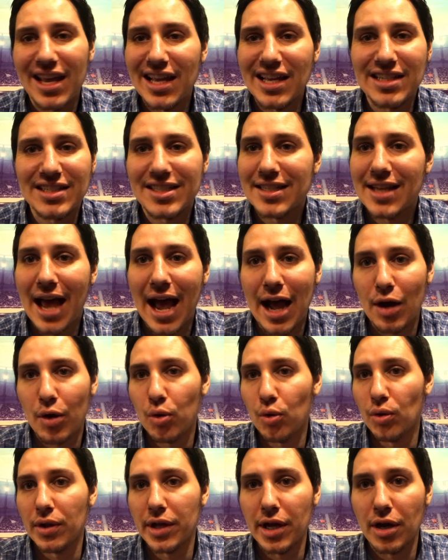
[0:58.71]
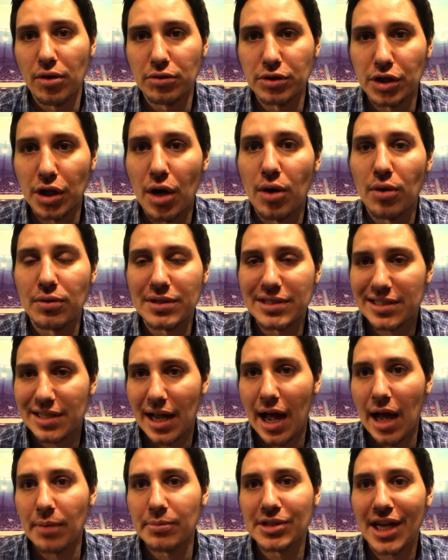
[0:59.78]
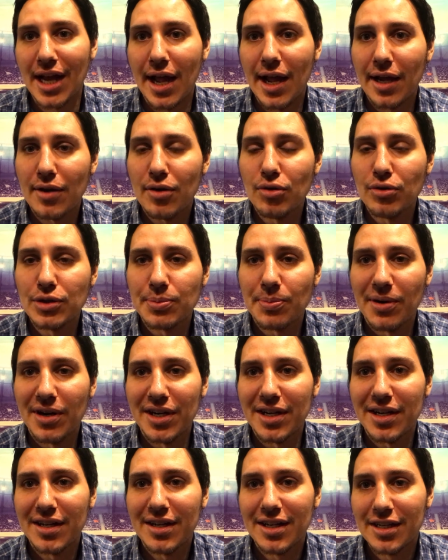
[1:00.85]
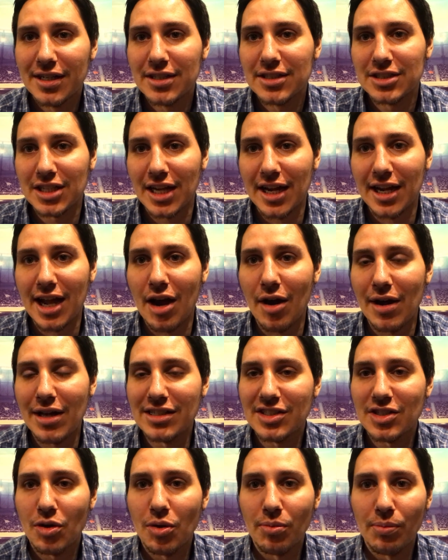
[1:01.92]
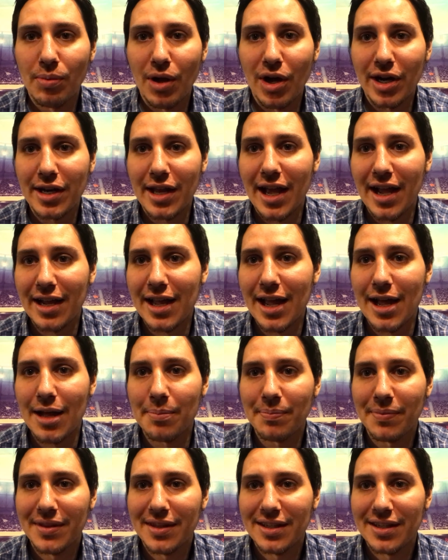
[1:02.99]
It's not Julio Jones. I'm John Kuzma. Check out endzoneblog.com.